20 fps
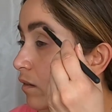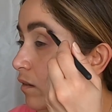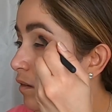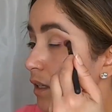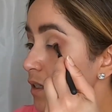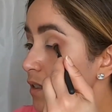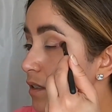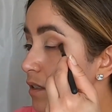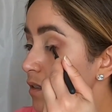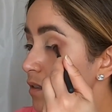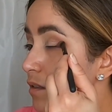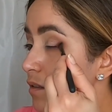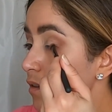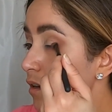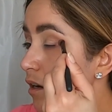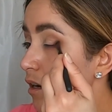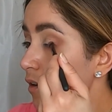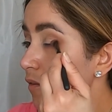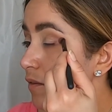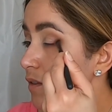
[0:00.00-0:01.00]
Nice and
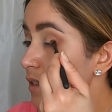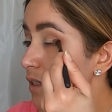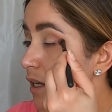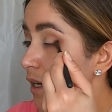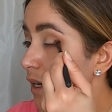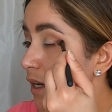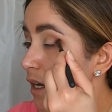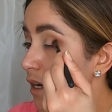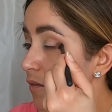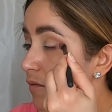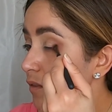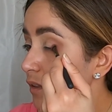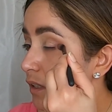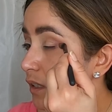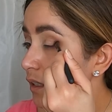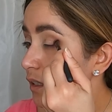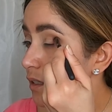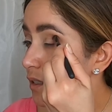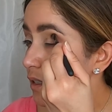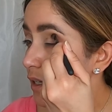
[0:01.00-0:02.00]
soft. It's
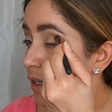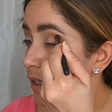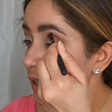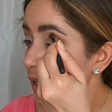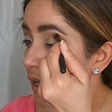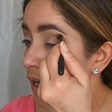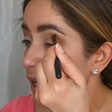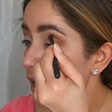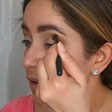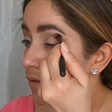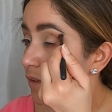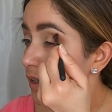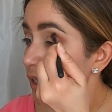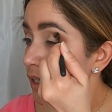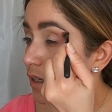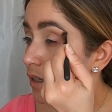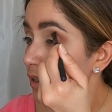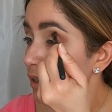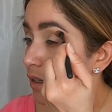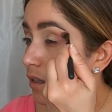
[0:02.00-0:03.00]
not a
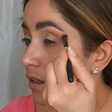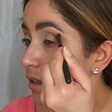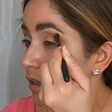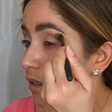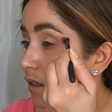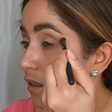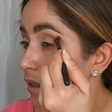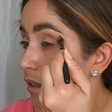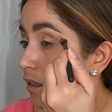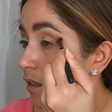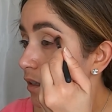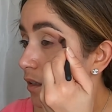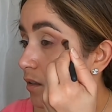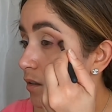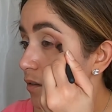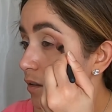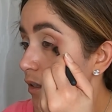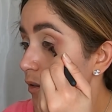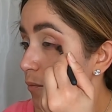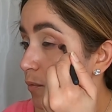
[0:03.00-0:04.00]
heavy
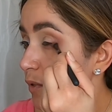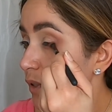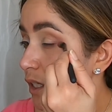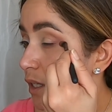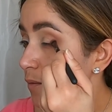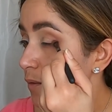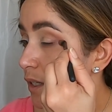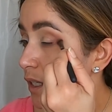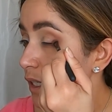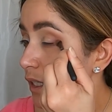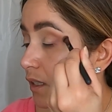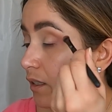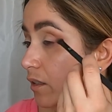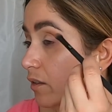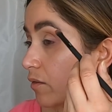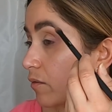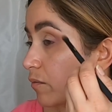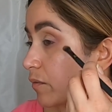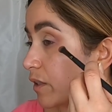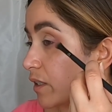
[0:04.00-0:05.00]
dark plum color,
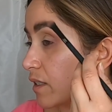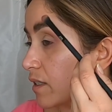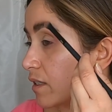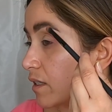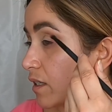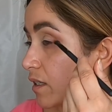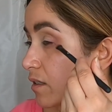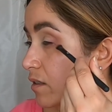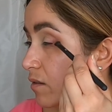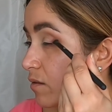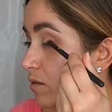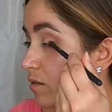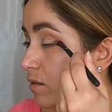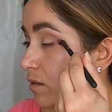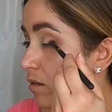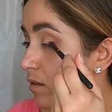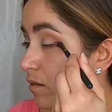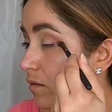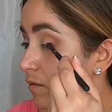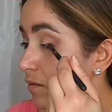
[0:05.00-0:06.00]
but it's nice and
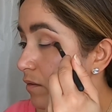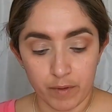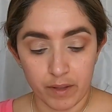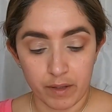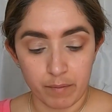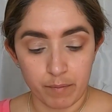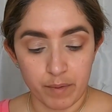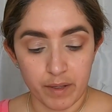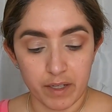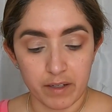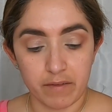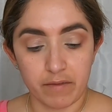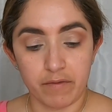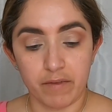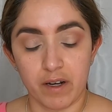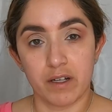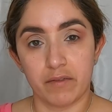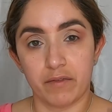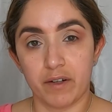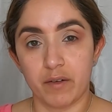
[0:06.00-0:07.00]
soft. With a big
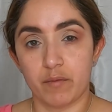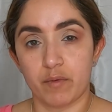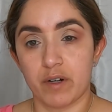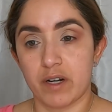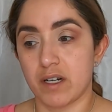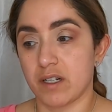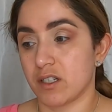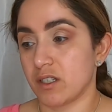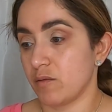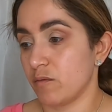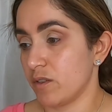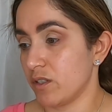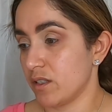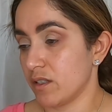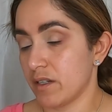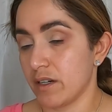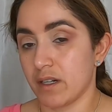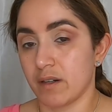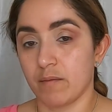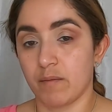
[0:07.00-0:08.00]
fluffy brush, we're
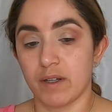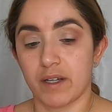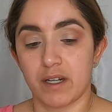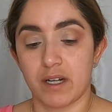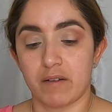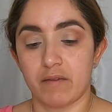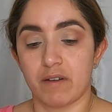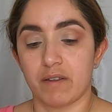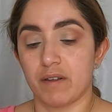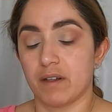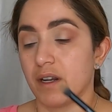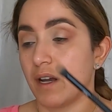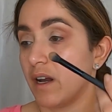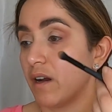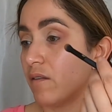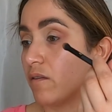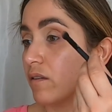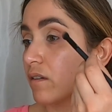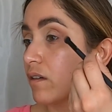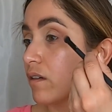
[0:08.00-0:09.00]
just gonna blend everything
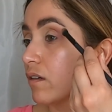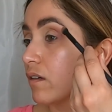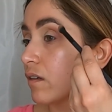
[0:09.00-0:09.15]
out.